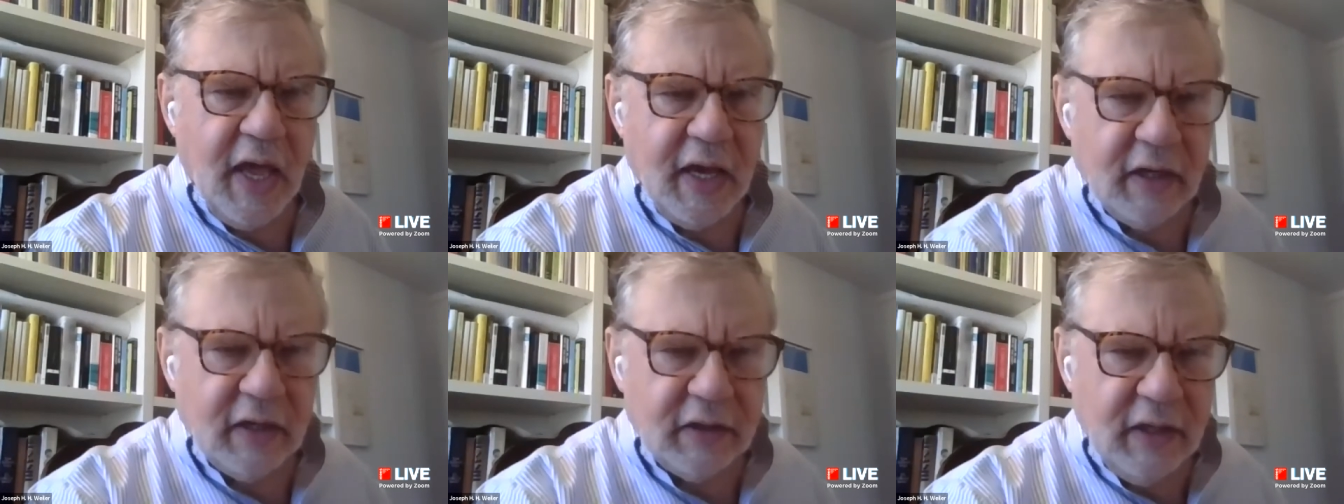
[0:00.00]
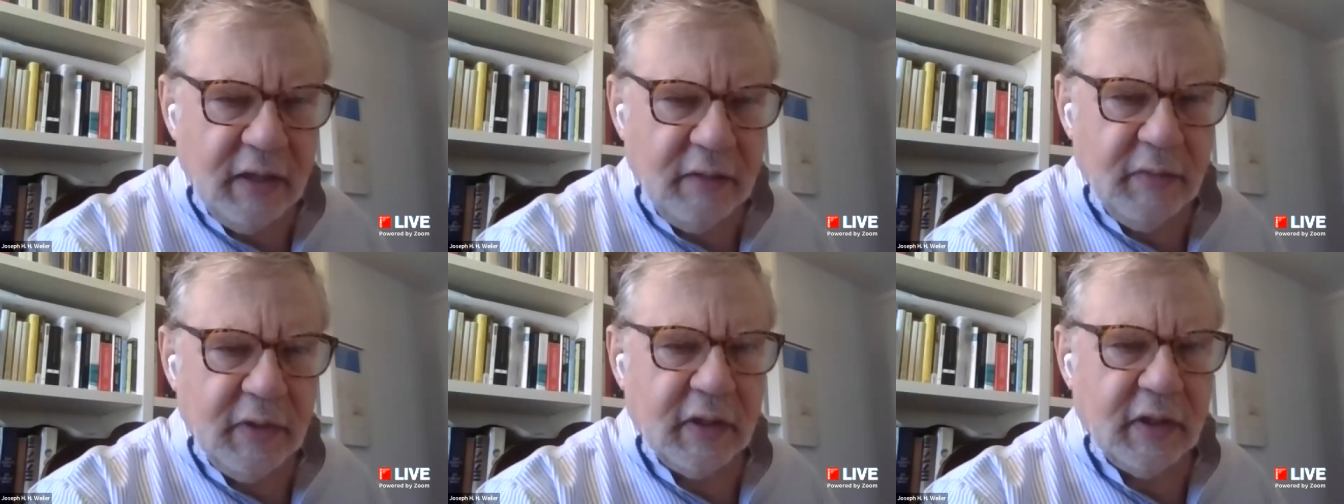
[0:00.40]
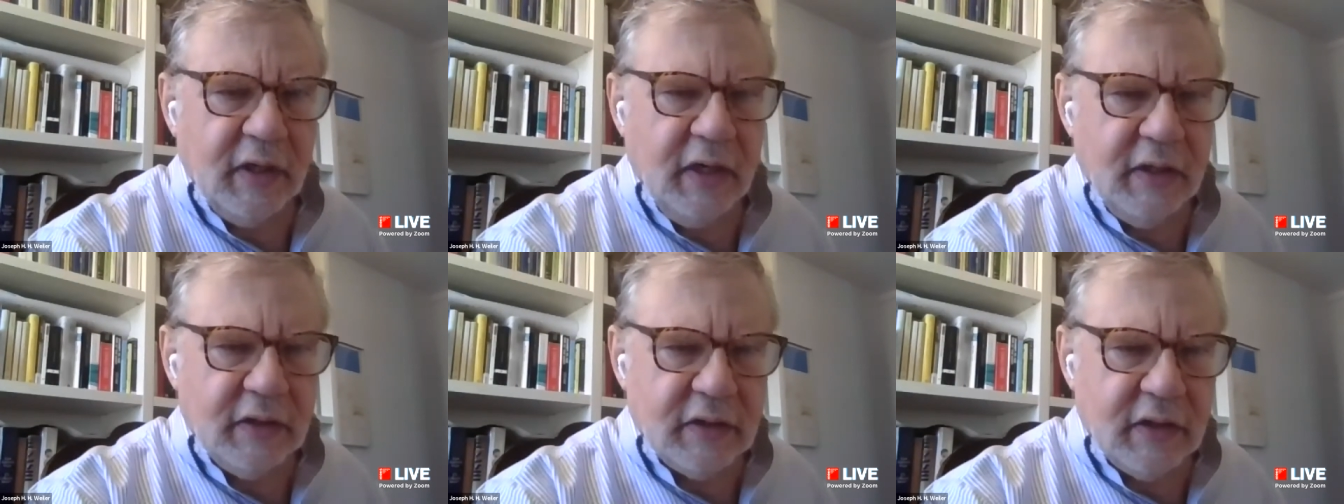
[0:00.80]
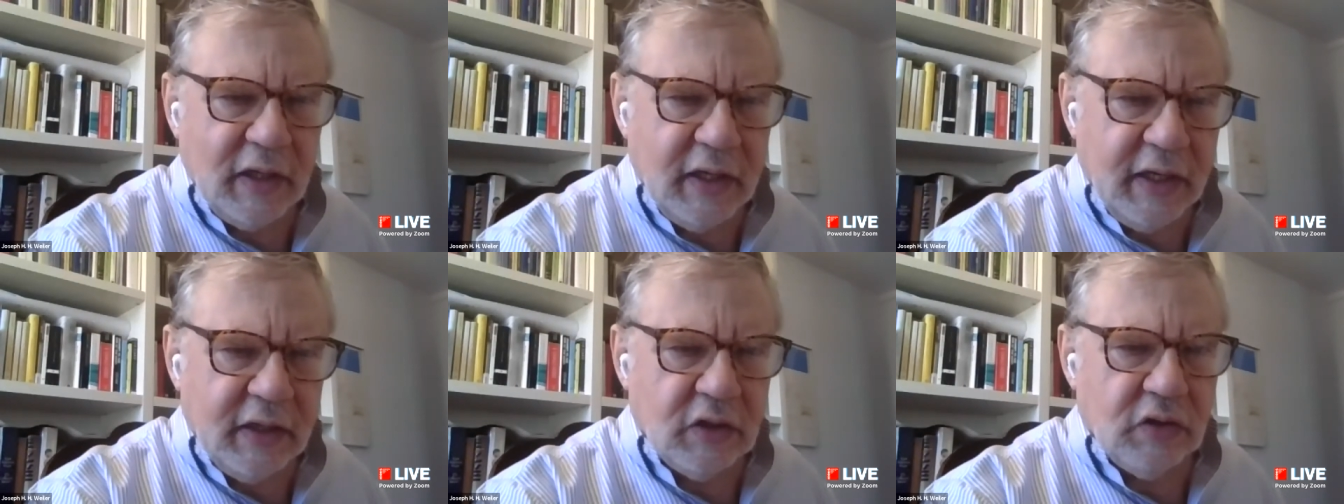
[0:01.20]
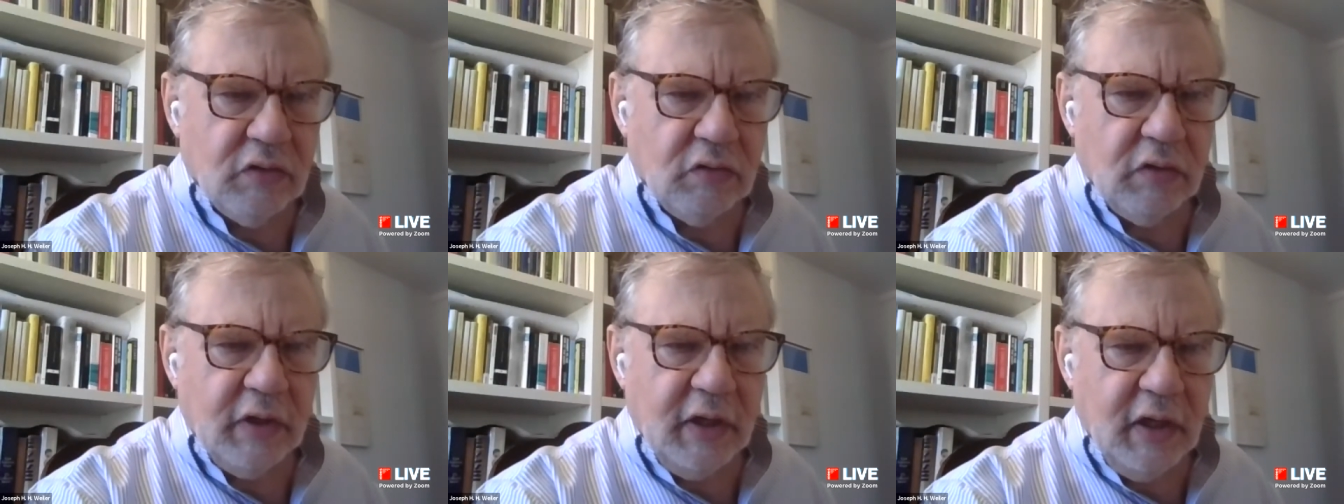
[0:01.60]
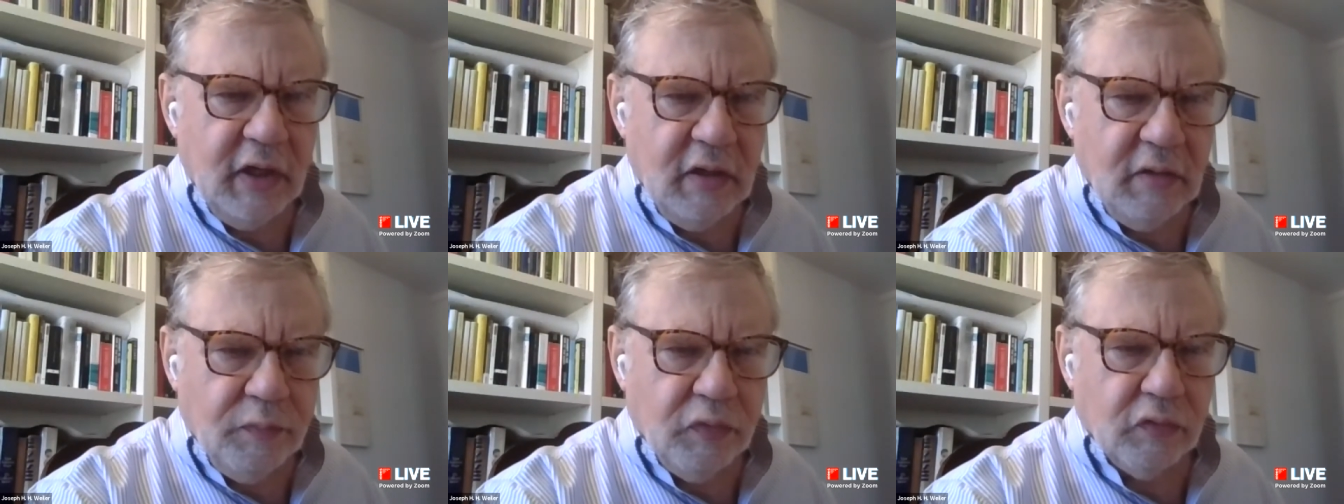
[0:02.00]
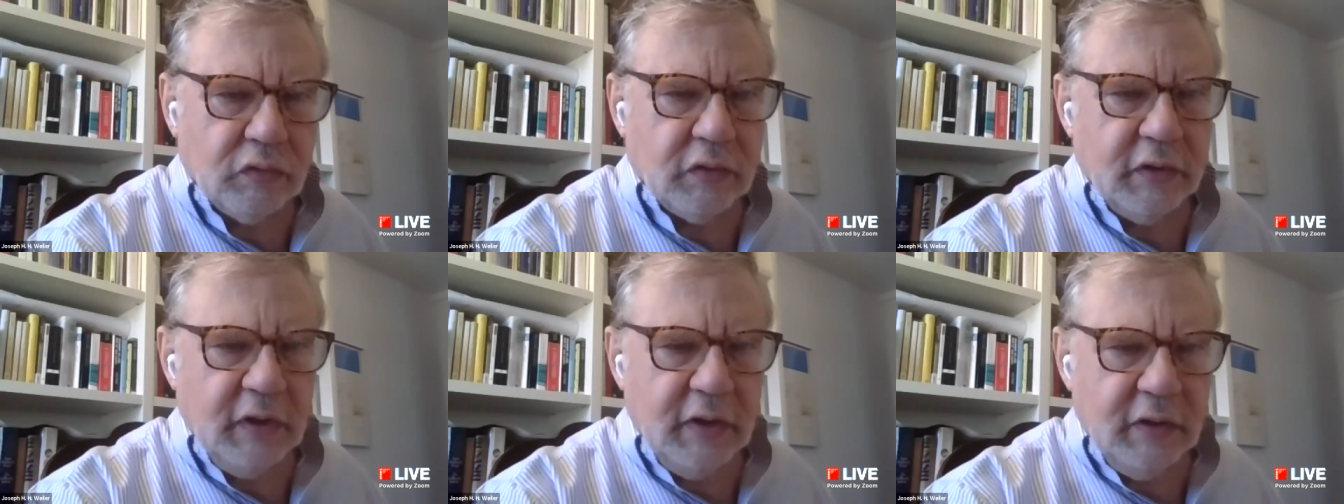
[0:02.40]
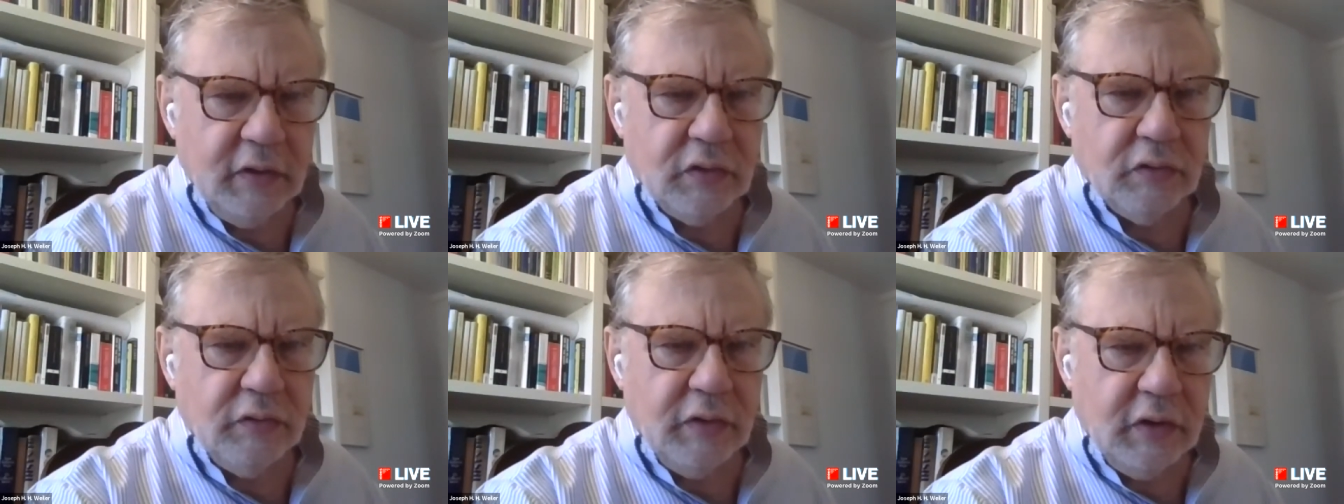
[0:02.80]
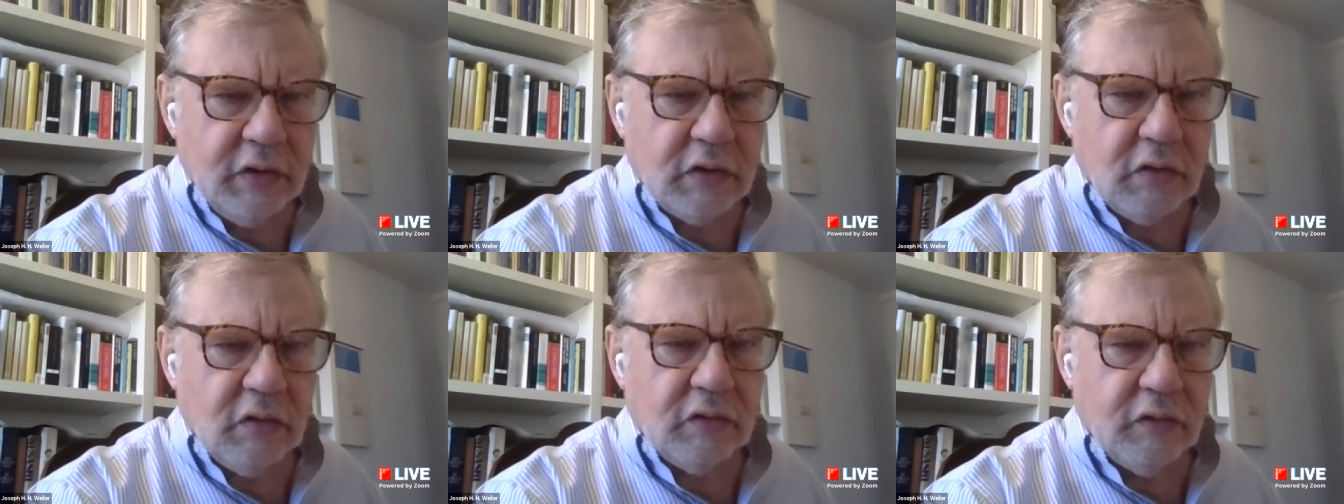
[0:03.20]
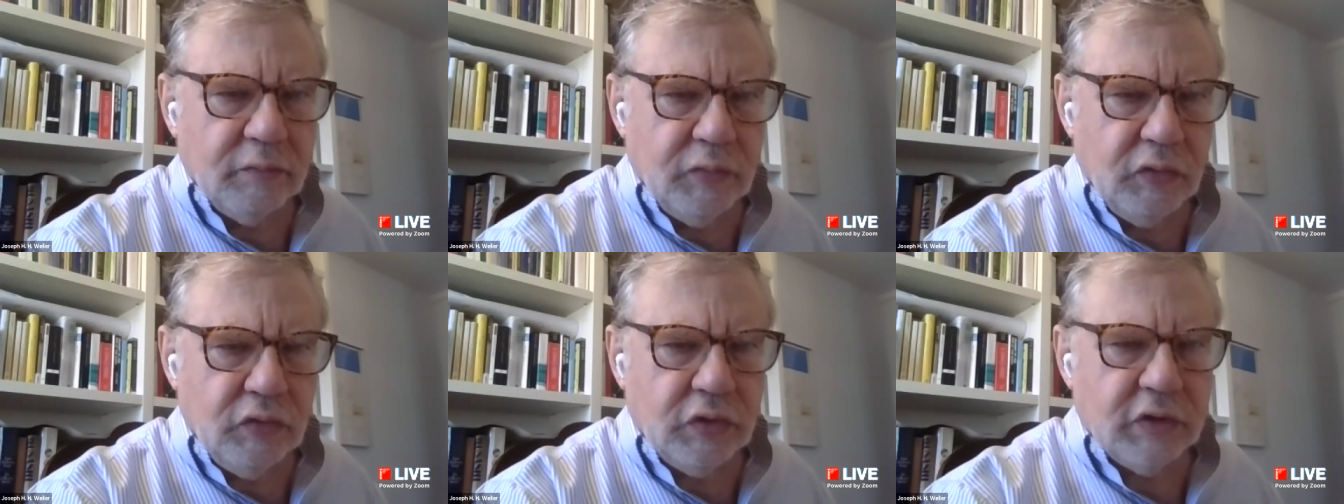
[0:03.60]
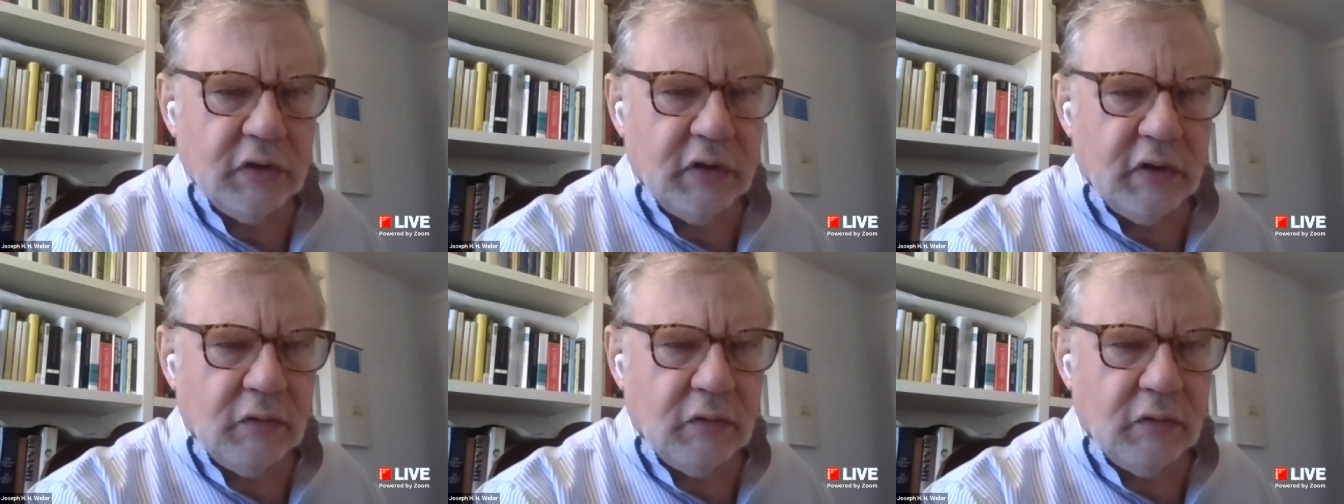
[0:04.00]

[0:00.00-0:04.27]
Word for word: academic, intellectual input into each contribution